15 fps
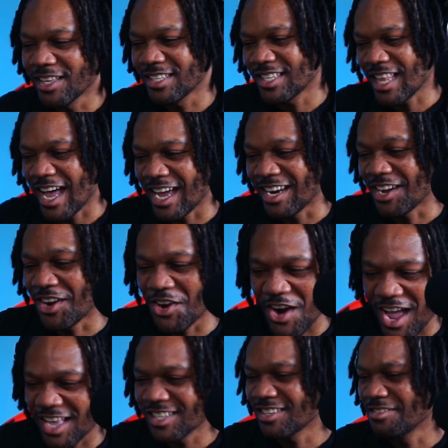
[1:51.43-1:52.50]
and slide and
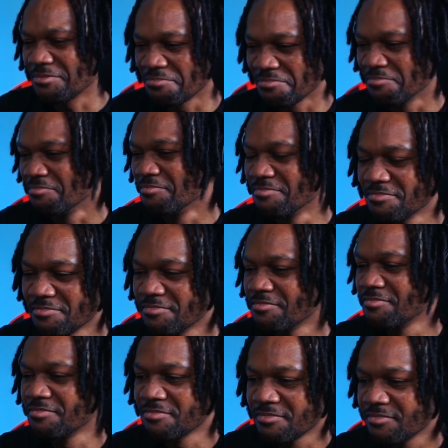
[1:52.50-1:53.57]
crash. You call mm. it machine, we
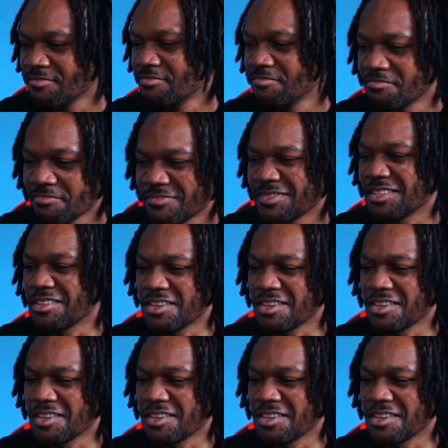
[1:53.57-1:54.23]
call it a mash.